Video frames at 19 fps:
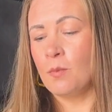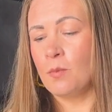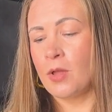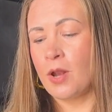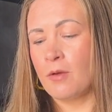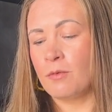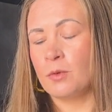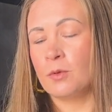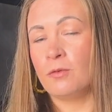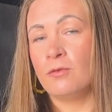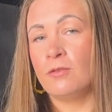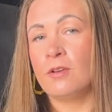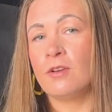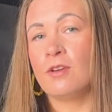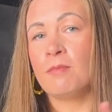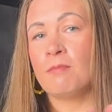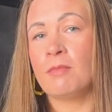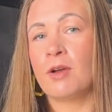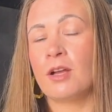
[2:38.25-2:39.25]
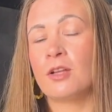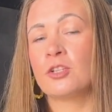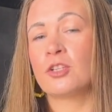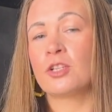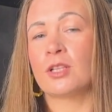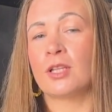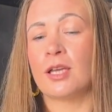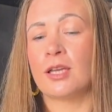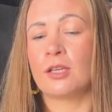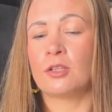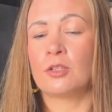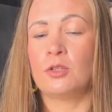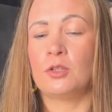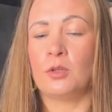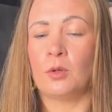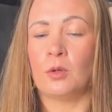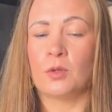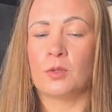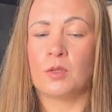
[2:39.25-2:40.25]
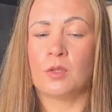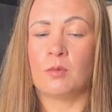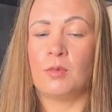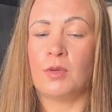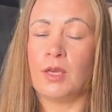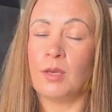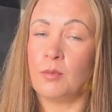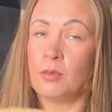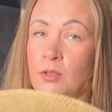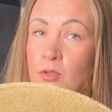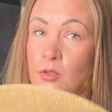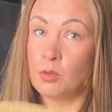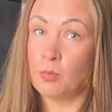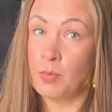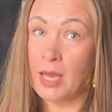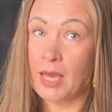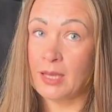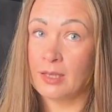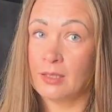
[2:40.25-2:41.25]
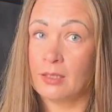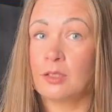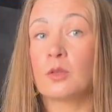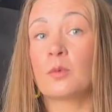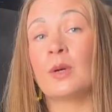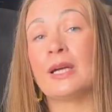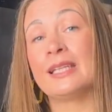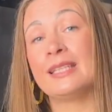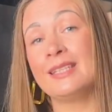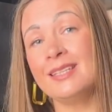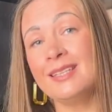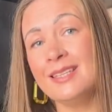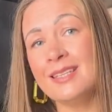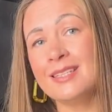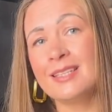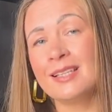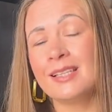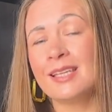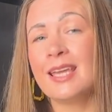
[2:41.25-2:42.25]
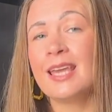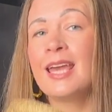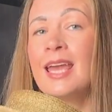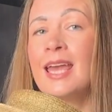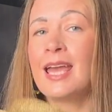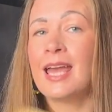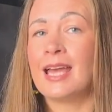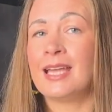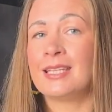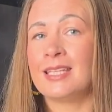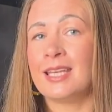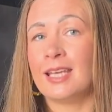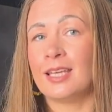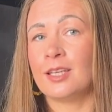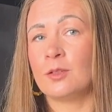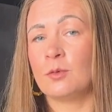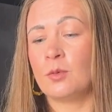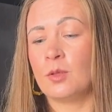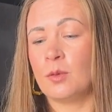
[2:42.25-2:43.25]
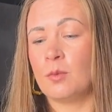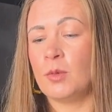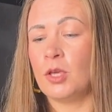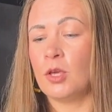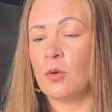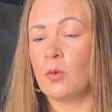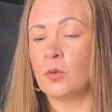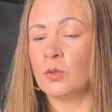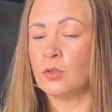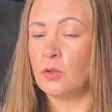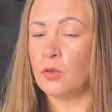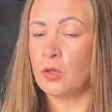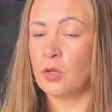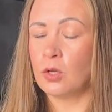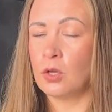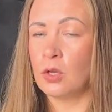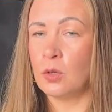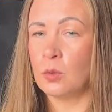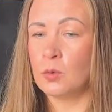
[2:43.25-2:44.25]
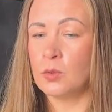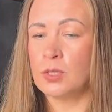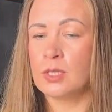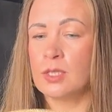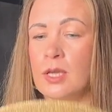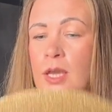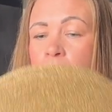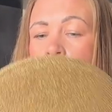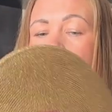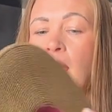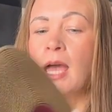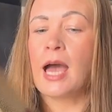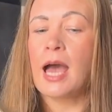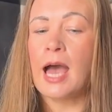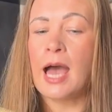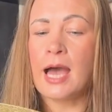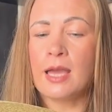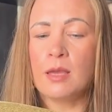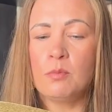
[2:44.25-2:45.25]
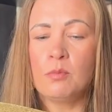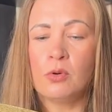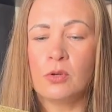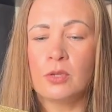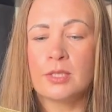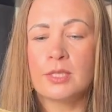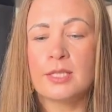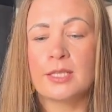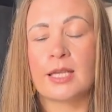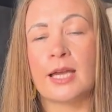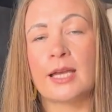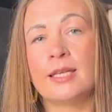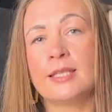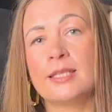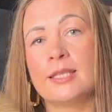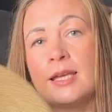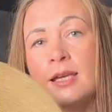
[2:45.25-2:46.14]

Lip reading: but I would very much like to also be able to pack it quite easily and take it with me on the coast. I bought size